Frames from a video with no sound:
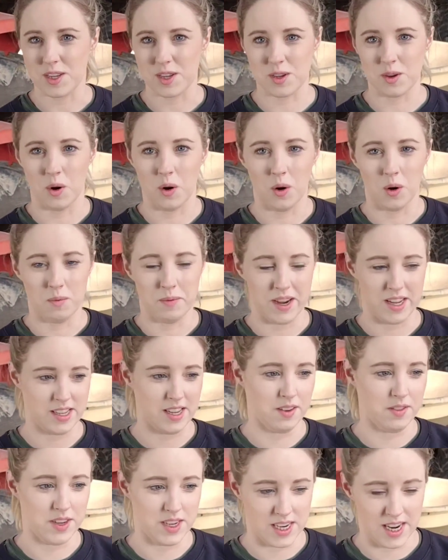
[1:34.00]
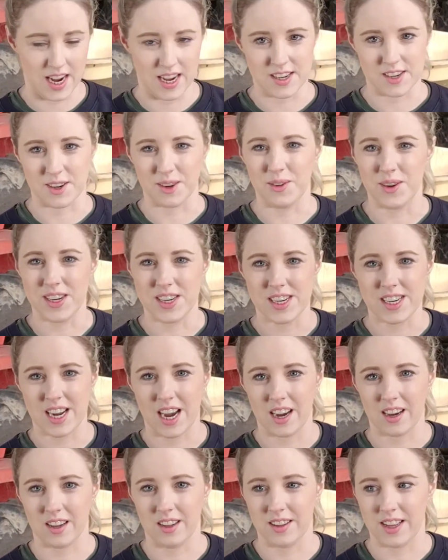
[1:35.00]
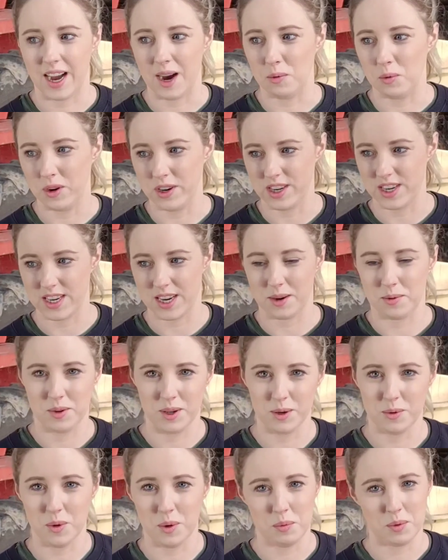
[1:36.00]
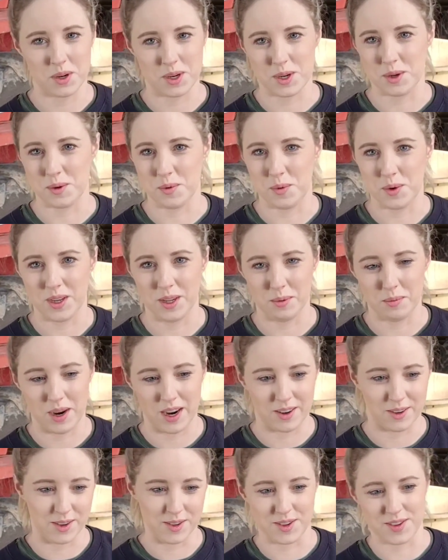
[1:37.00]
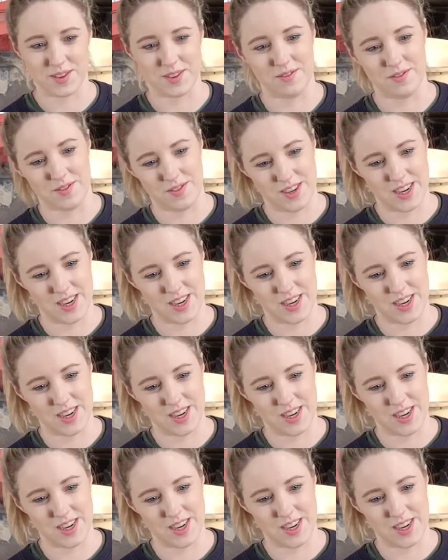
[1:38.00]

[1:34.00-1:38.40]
So myself and Dad are going to tackle that one day. We'll go up with 2 wheelbarrows.